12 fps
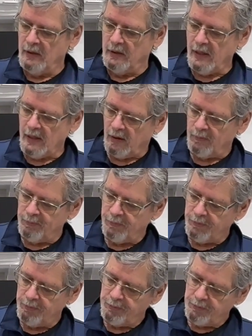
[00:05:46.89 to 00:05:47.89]
Now,
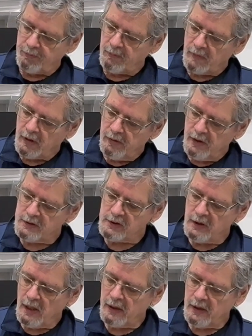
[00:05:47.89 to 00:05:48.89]
this
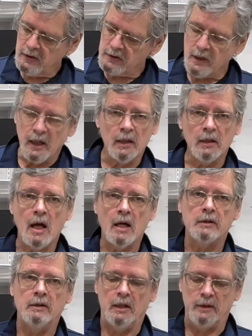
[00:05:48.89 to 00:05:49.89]
nut is not a
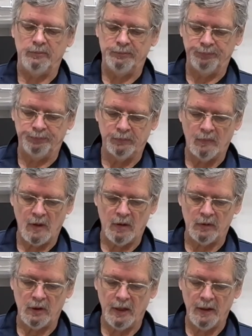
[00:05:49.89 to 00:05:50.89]
lock nut,
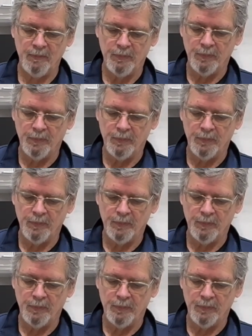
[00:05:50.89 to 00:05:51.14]
okay?